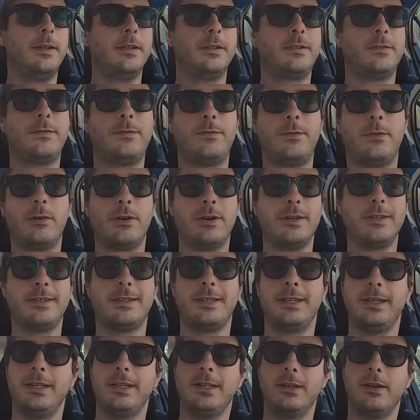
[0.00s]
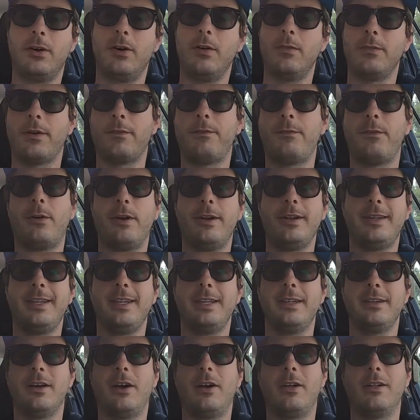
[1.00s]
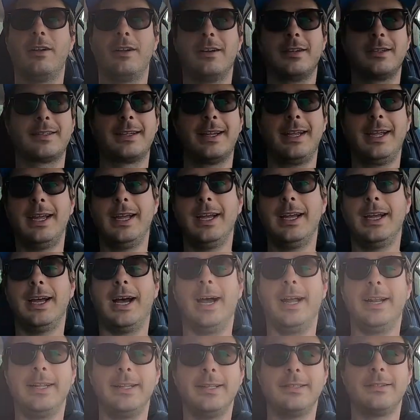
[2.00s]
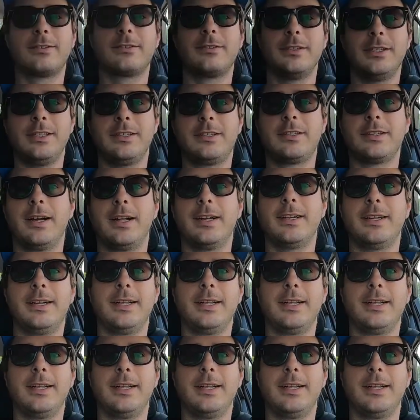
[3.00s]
It's over $14. I didn't screenshot it